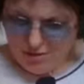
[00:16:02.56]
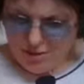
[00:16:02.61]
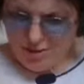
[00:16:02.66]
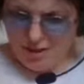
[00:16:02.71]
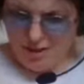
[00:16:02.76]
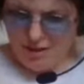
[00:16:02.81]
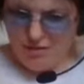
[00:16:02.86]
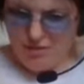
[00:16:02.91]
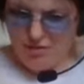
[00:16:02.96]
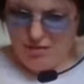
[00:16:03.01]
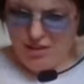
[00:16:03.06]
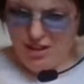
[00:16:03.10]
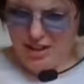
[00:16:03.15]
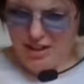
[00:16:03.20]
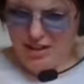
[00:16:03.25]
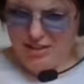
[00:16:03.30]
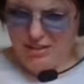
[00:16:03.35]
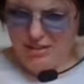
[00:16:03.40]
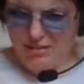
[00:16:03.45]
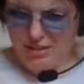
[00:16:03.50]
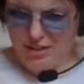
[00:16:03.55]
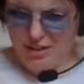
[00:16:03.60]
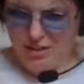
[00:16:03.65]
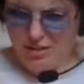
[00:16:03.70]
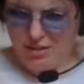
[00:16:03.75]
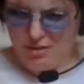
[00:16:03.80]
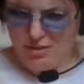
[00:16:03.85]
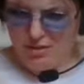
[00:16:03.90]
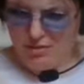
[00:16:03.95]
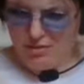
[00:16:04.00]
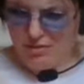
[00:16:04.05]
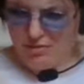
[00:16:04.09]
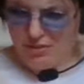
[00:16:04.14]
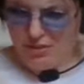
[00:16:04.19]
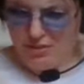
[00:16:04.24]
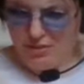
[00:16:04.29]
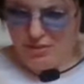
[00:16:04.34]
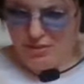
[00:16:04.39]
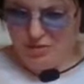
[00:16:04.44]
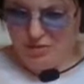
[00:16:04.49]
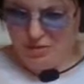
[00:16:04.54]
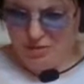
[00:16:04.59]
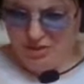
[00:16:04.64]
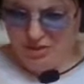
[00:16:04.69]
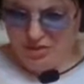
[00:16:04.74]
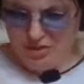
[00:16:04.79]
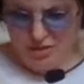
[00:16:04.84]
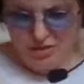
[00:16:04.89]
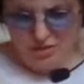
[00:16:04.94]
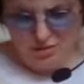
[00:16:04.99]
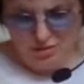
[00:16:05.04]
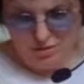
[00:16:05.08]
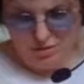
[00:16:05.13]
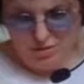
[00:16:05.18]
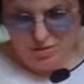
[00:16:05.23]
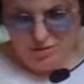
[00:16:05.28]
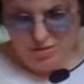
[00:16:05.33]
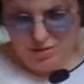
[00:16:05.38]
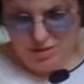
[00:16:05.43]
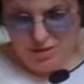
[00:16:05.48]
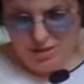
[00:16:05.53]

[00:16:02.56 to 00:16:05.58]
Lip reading: Or you can have 3/8 of a yard of 54 inches.